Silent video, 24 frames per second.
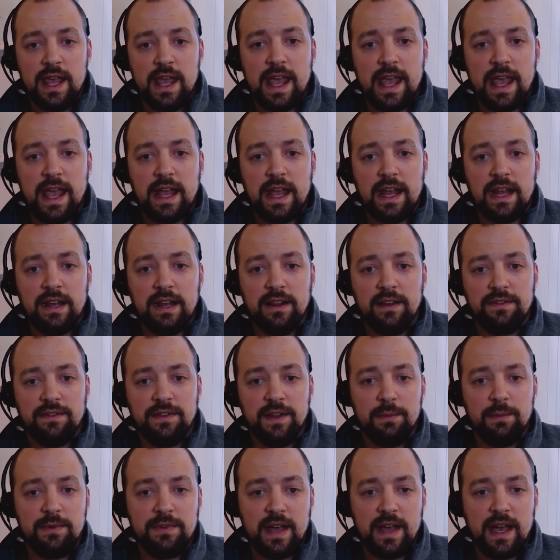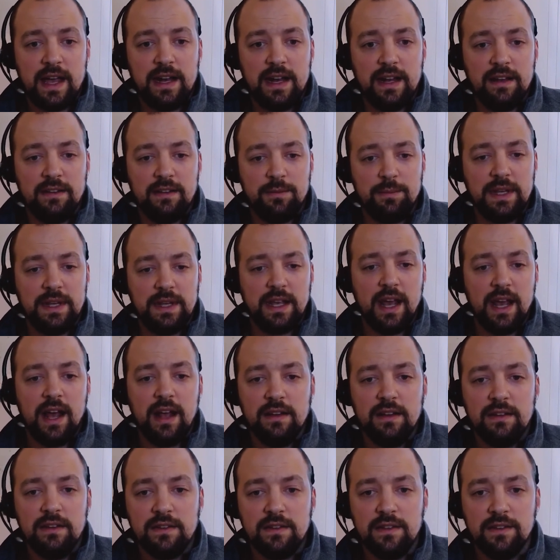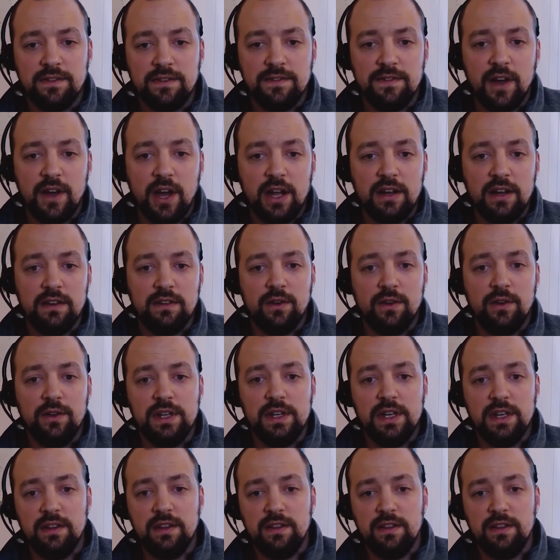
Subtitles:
And the flip side is, because the fund is only